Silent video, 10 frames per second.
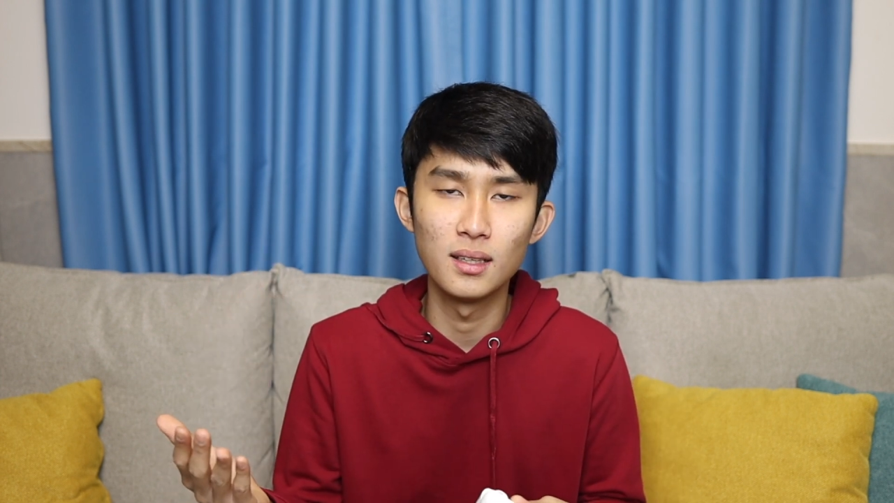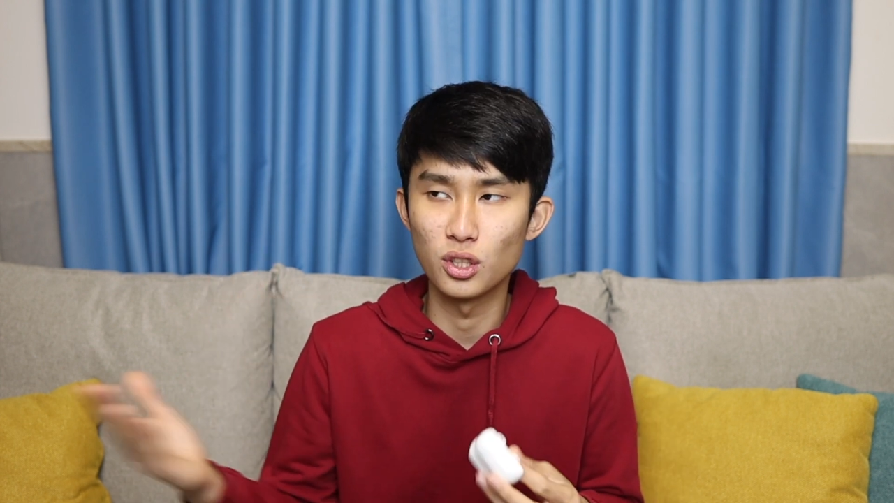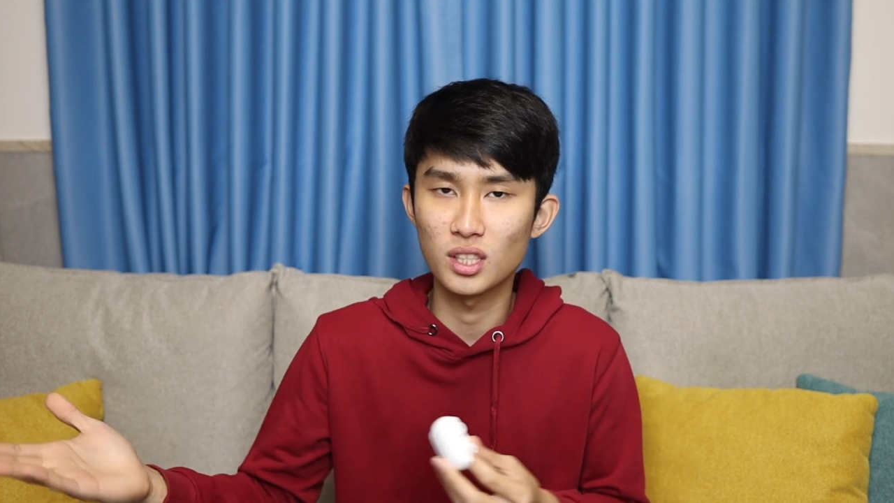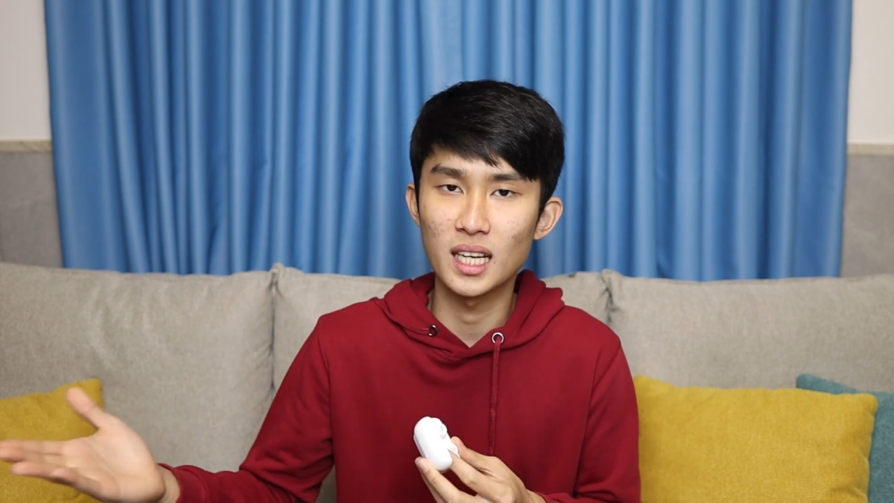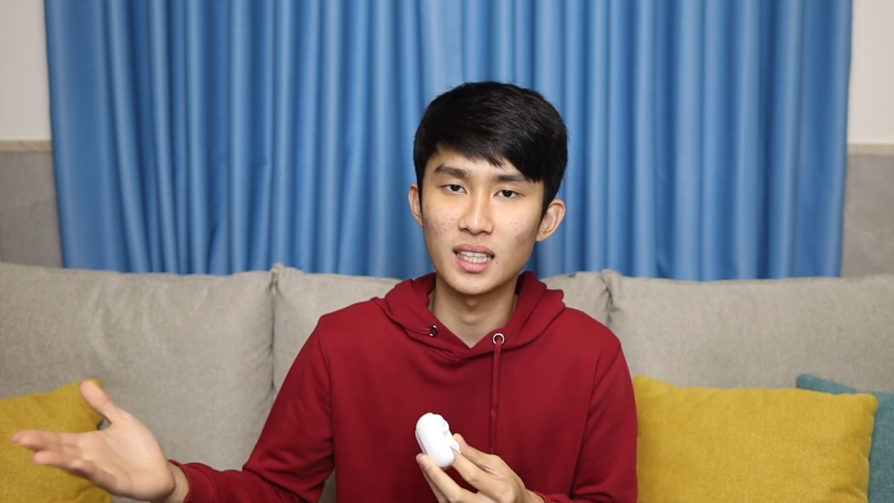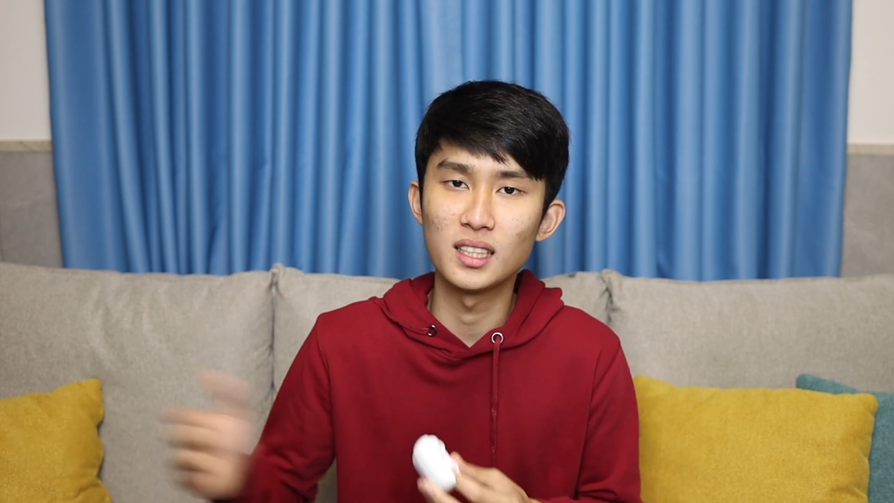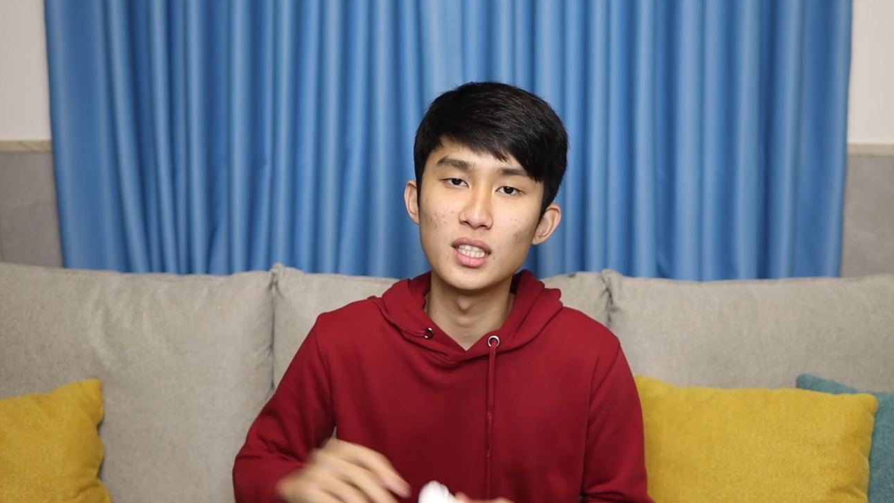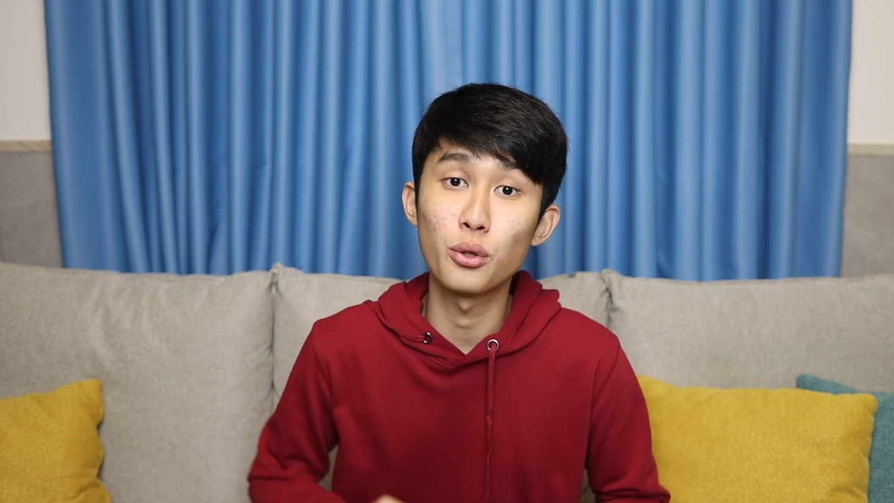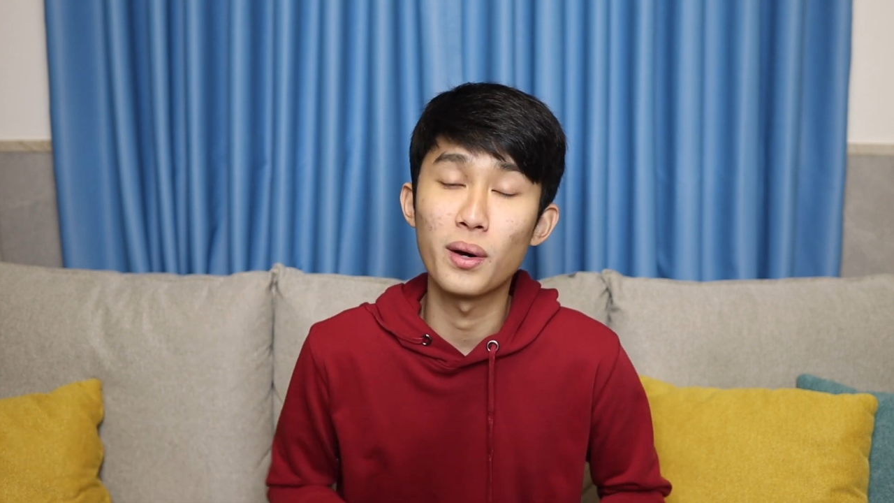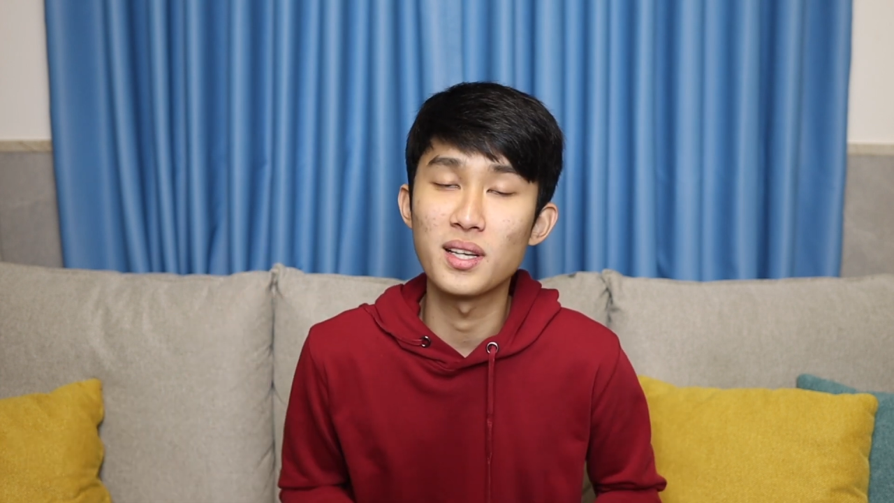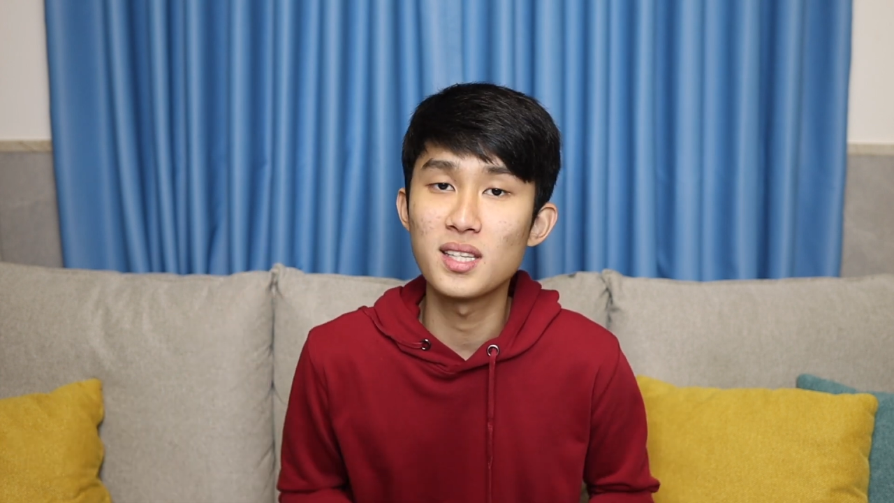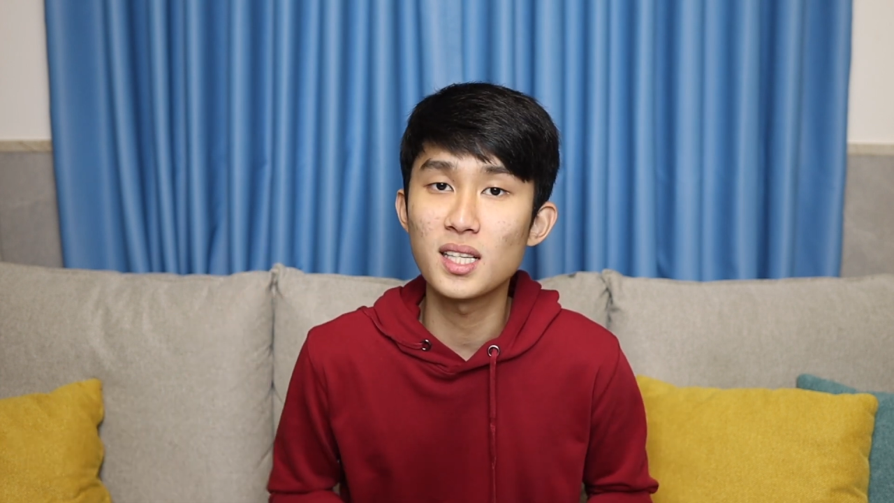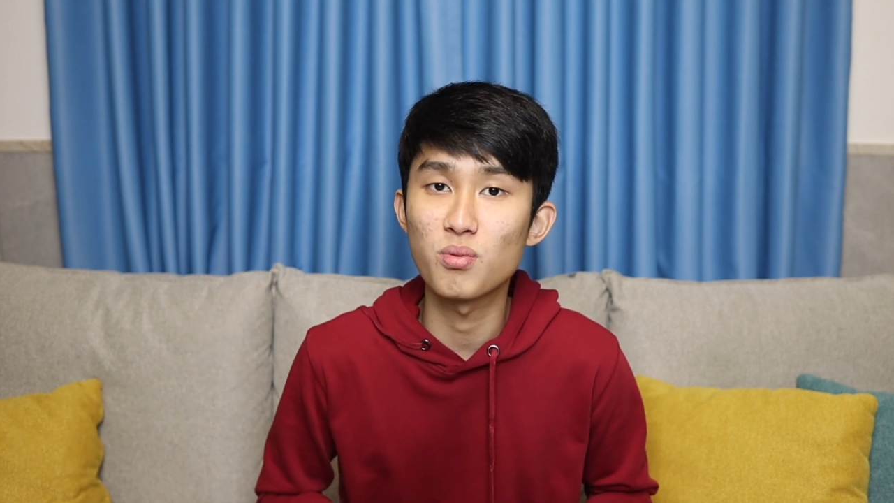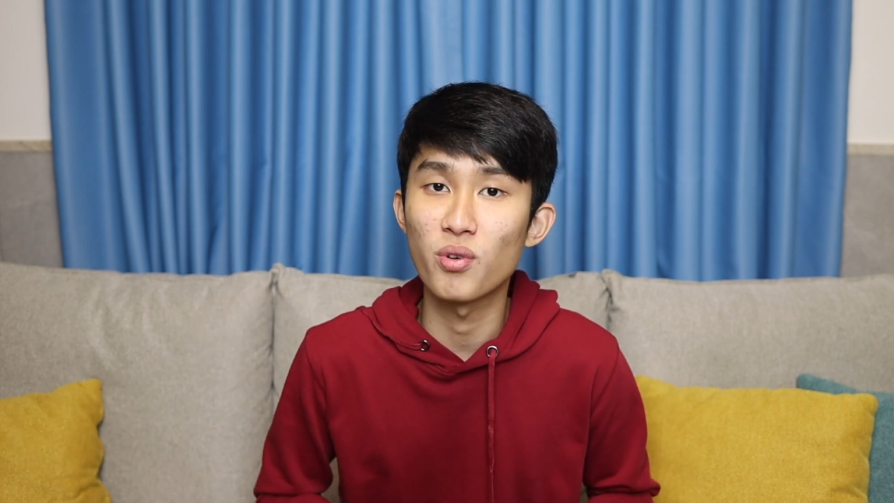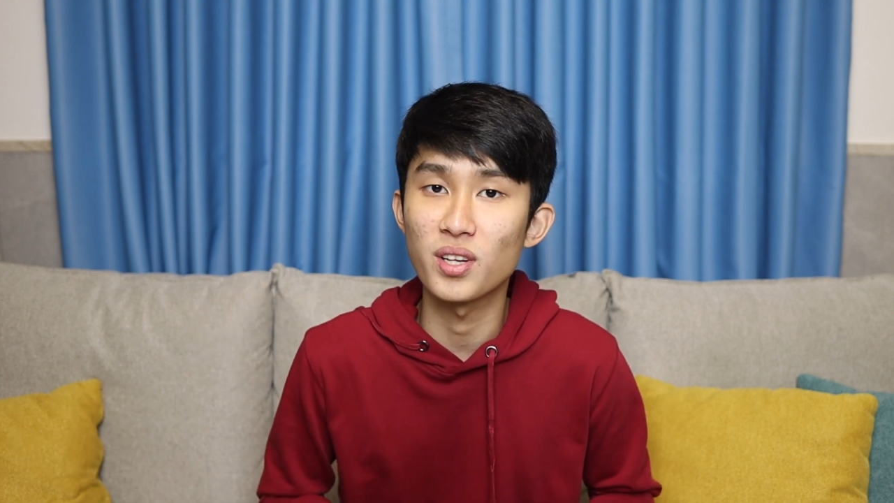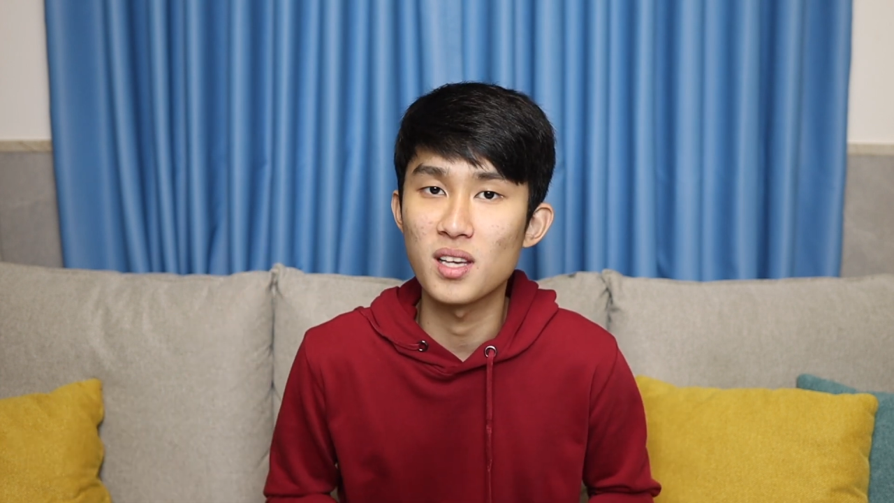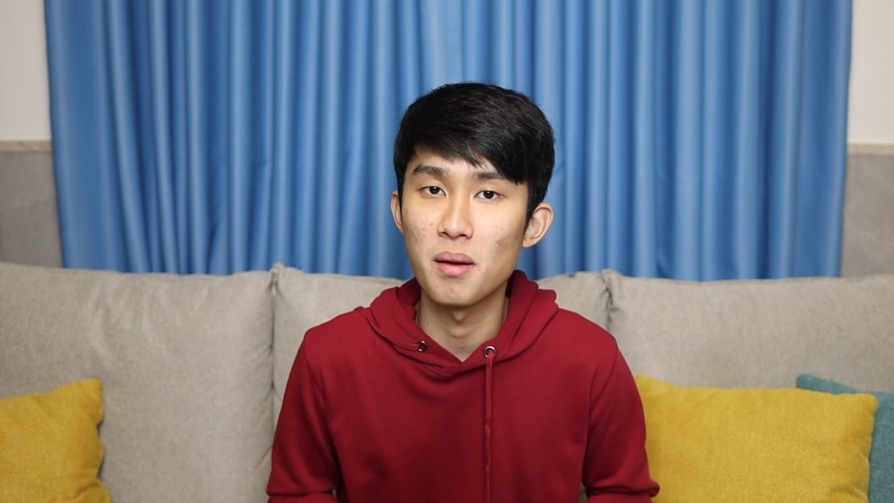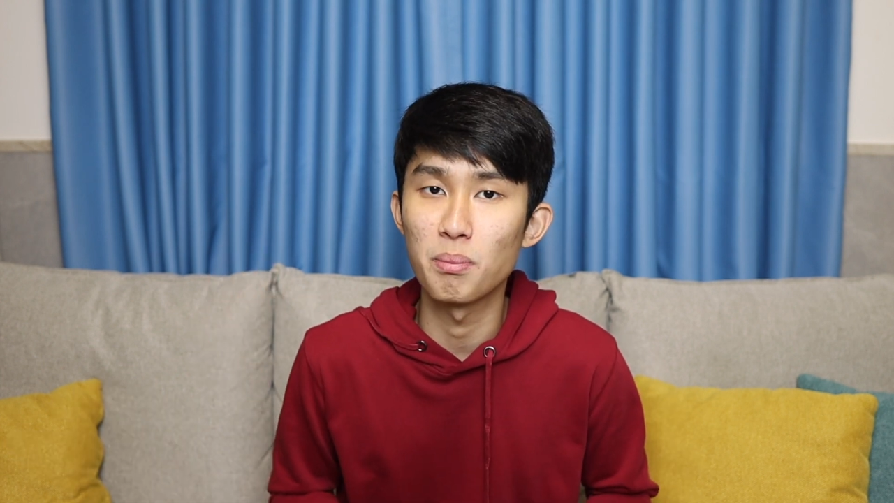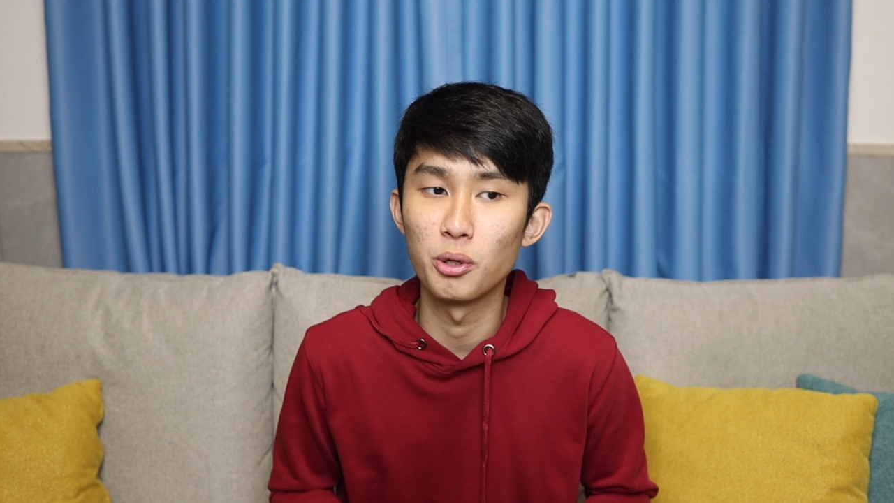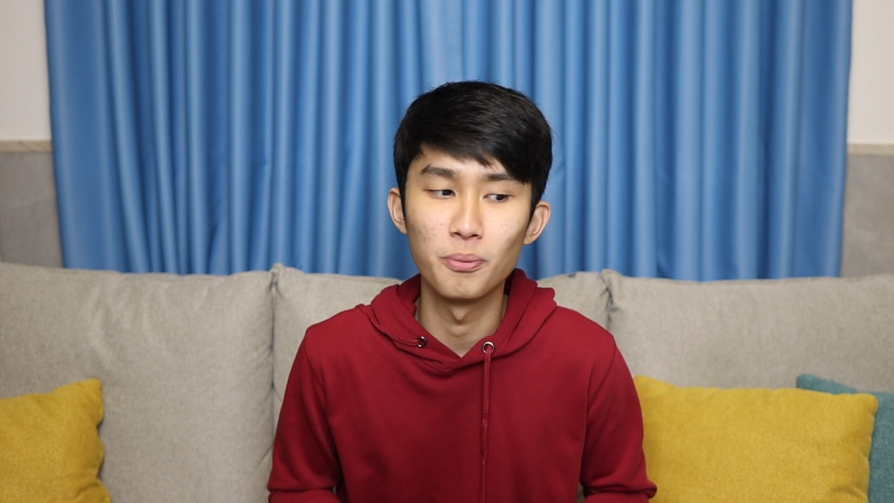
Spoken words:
just like the TSO i6 for example.